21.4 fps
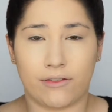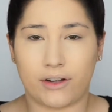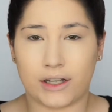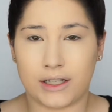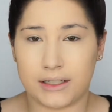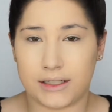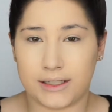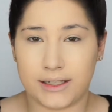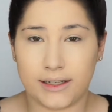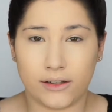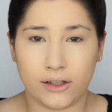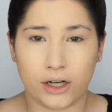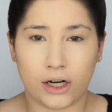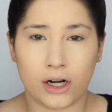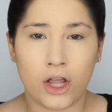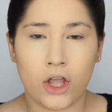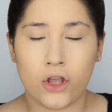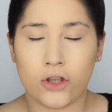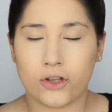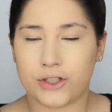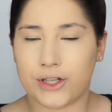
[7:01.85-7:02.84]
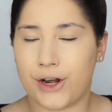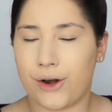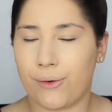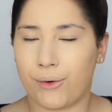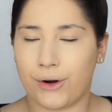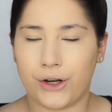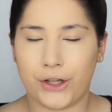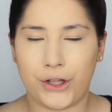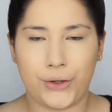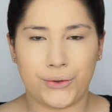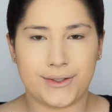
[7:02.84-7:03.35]
of concealer. So I didn't
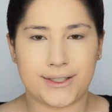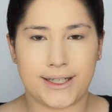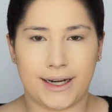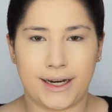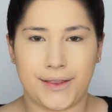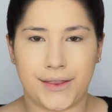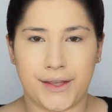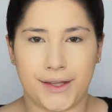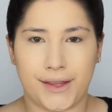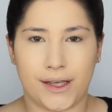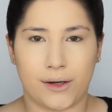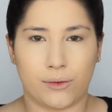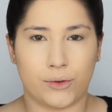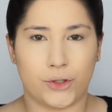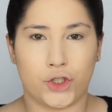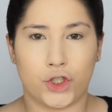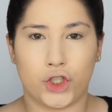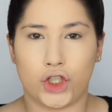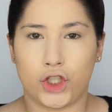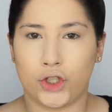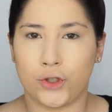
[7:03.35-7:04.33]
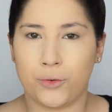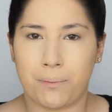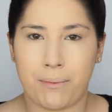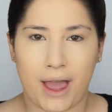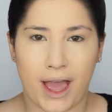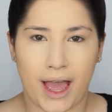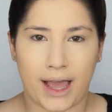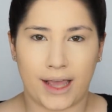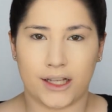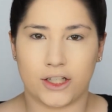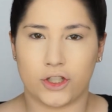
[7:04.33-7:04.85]
want to use anything that was too
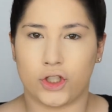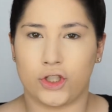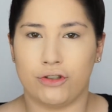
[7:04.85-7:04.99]
matte,